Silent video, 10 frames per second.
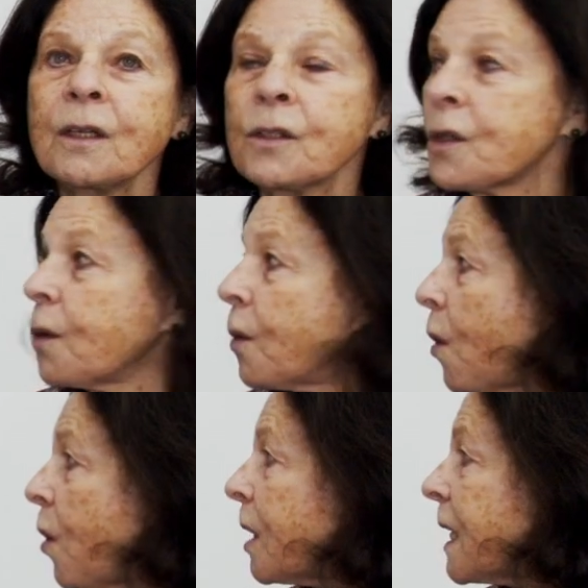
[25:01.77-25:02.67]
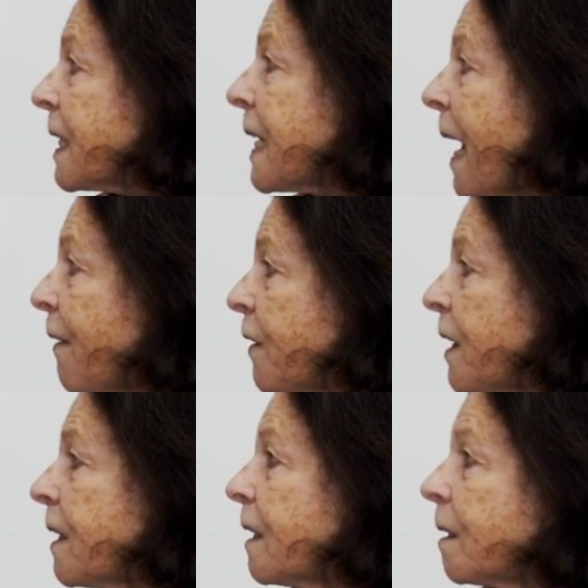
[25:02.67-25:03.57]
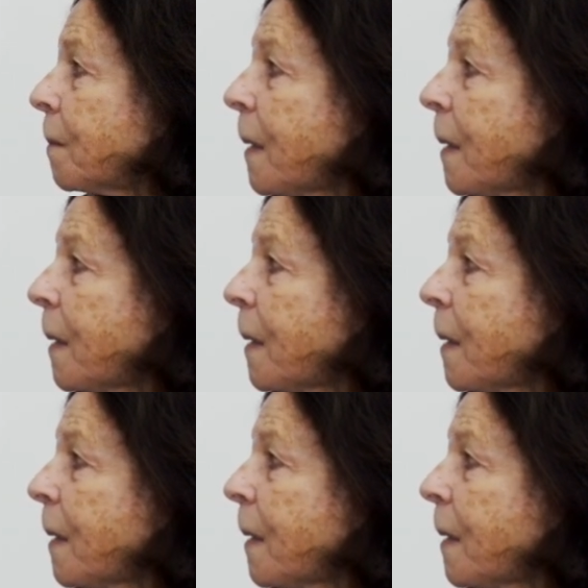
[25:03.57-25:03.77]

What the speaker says: So all these heavy and